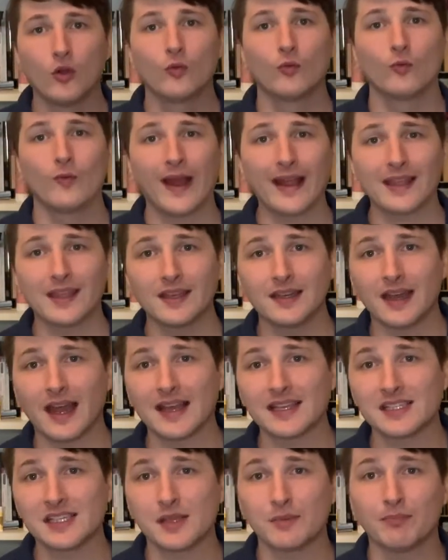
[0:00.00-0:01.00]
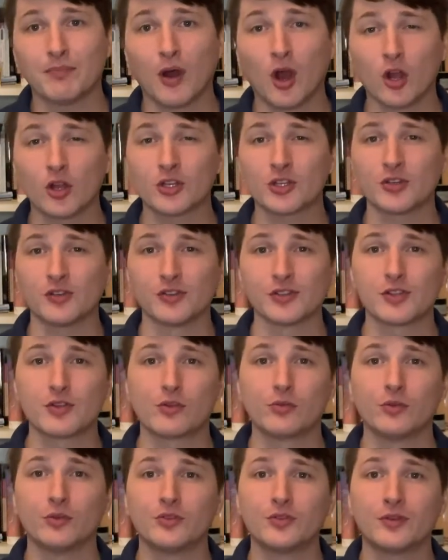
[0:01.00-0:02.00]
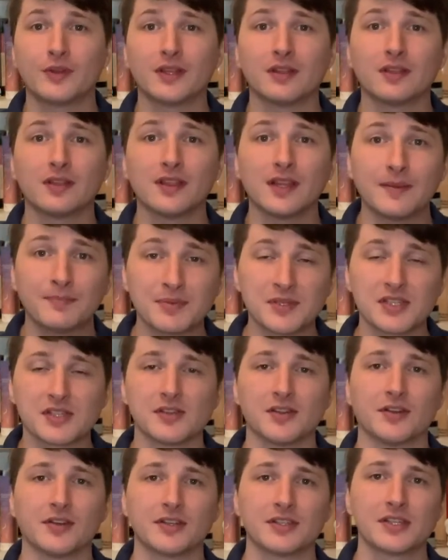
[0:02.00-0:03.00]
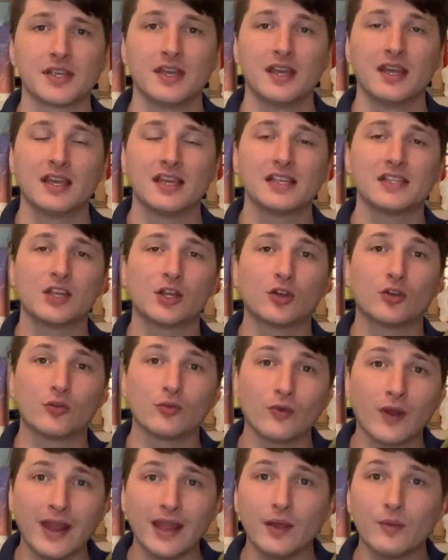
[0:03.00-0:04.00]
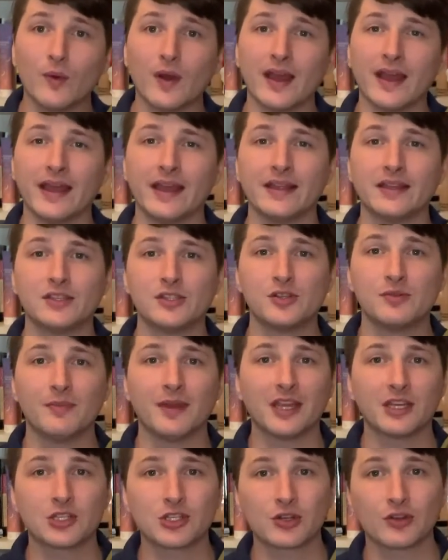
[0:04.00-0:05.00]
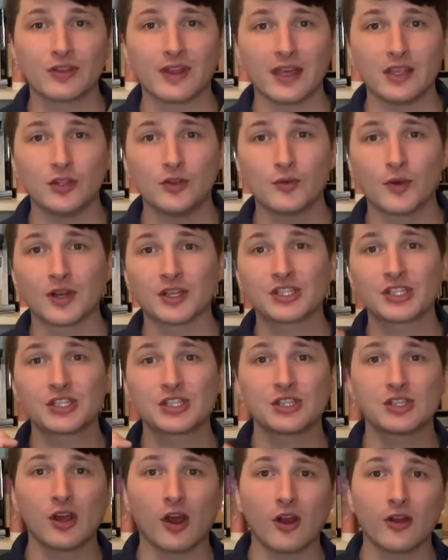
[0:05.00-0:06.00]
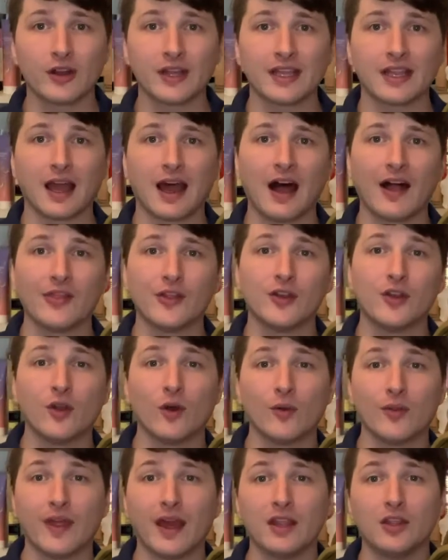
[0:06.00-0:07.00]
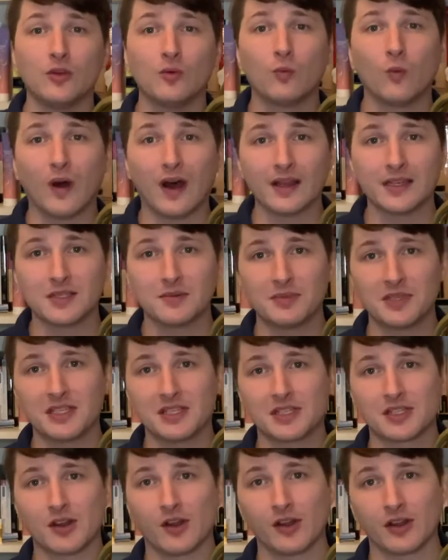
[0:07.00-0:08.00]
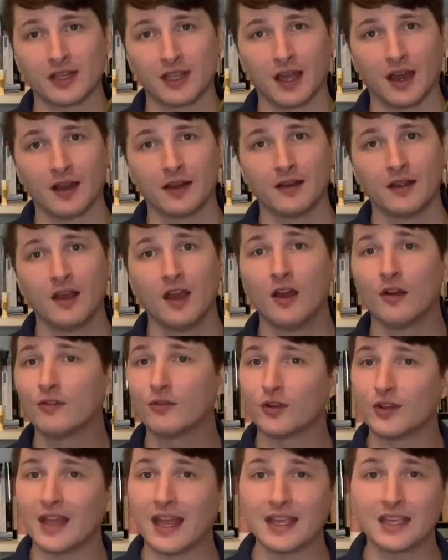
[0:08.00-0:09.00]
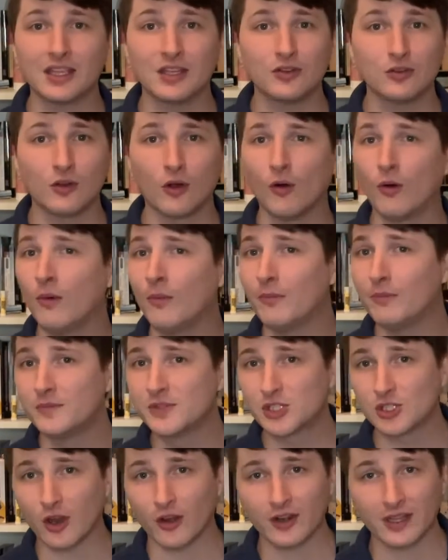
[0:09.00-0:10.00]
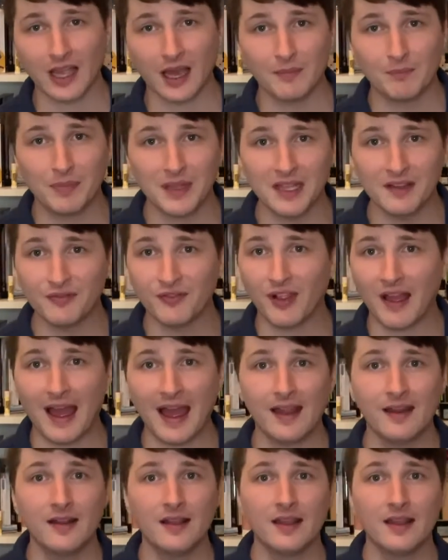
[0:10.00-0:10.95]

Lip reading: Recognizing partials through doing lip slurs is a great way to make sure that you are starting on the note that you want to be starting on. For Yankee Doodle, starting on B flat